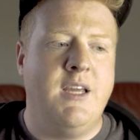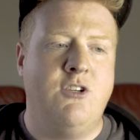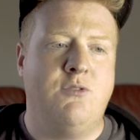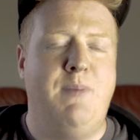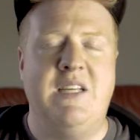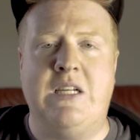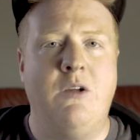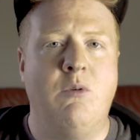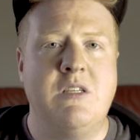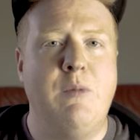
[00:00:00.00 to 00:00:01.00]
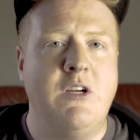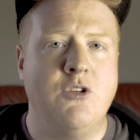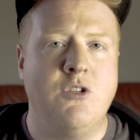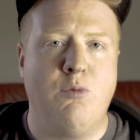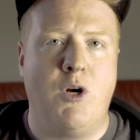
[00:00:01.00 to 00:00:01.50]
He just basically wants to make
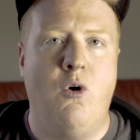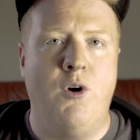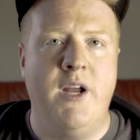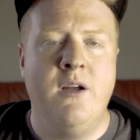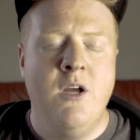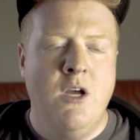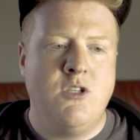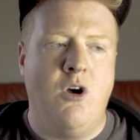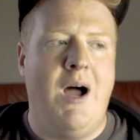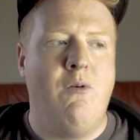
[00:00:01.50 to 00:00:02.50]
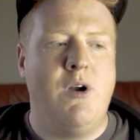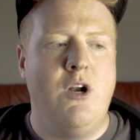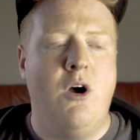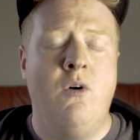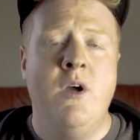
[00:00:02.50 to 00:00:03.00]
sure it's recording. So I want
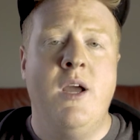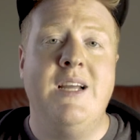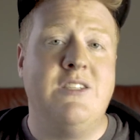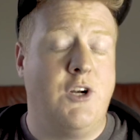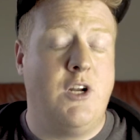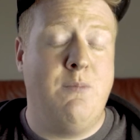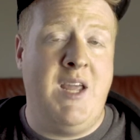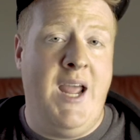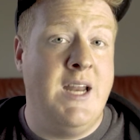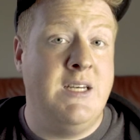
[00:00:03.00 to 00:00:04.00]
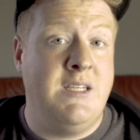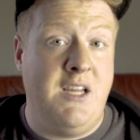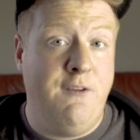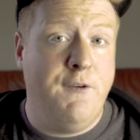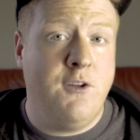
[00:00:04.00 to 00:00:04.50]
to know, is there going to be
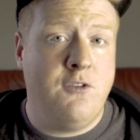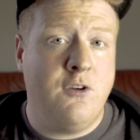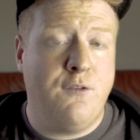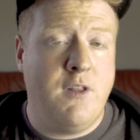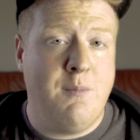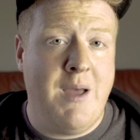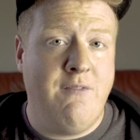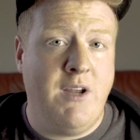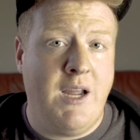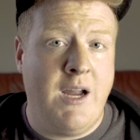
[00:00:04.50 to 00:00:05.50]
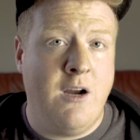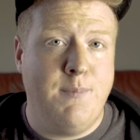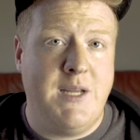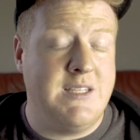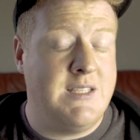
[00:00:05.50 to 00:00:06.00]
ND filters for the Mavic Air?
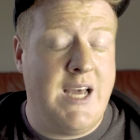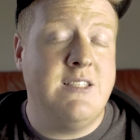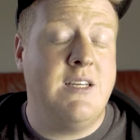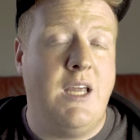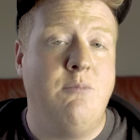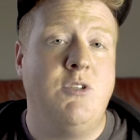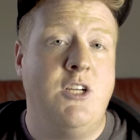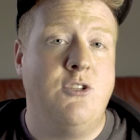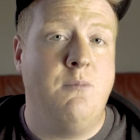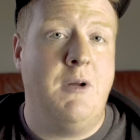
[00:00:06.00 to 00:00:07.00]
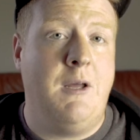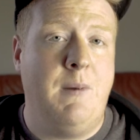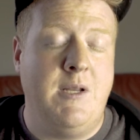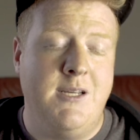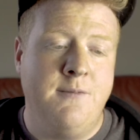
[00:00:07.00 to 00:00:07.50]
Because that's a game changer in my
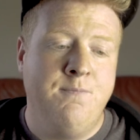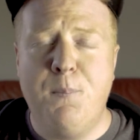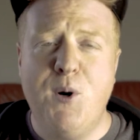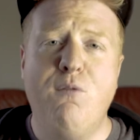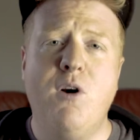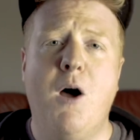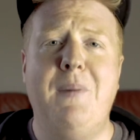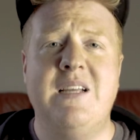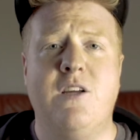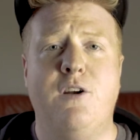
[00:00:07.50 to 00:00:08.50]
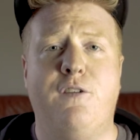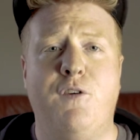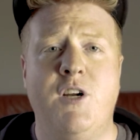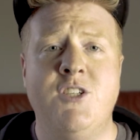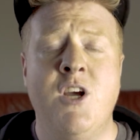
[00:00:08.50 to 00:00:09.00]
opinion. But overall, based on his
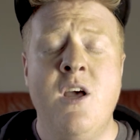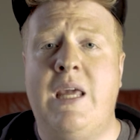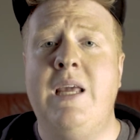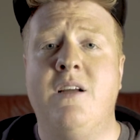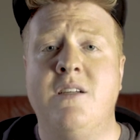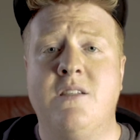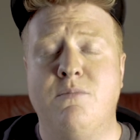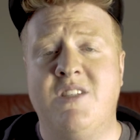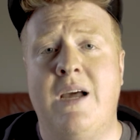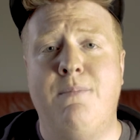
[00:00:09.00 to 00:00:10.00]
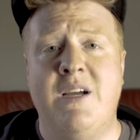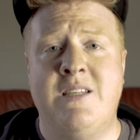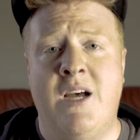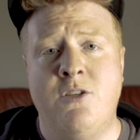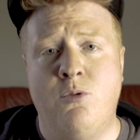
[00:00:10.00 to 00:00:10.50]
footage, he does some
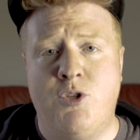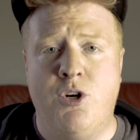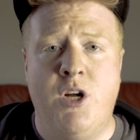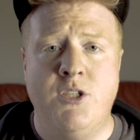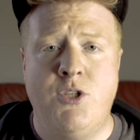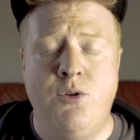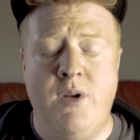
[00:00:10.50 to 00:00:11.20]
side-by-sides, which I'll cut to